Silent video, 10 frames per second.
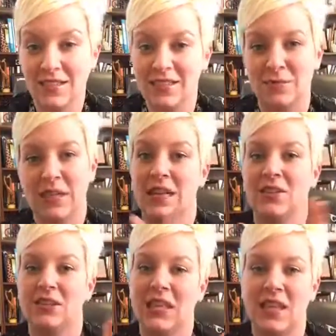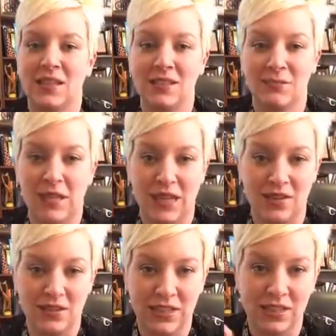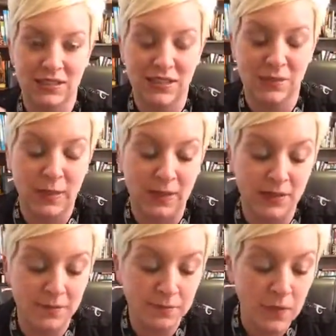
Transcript: something else, and something else, and it's expand.